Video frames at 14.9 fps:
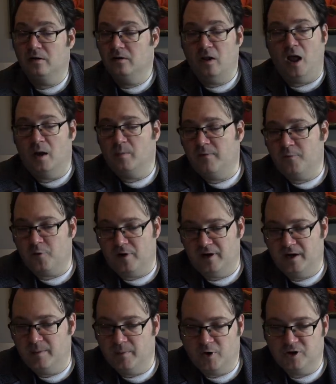long before it
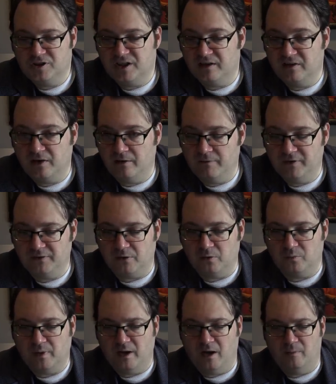had emerged into the
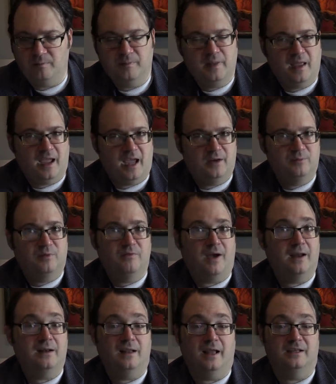physical realm, had
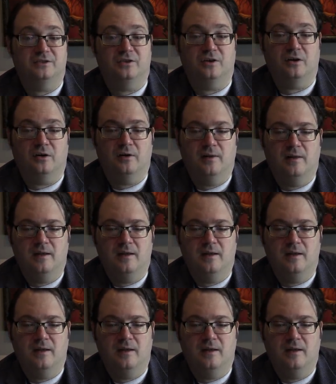revitalized her,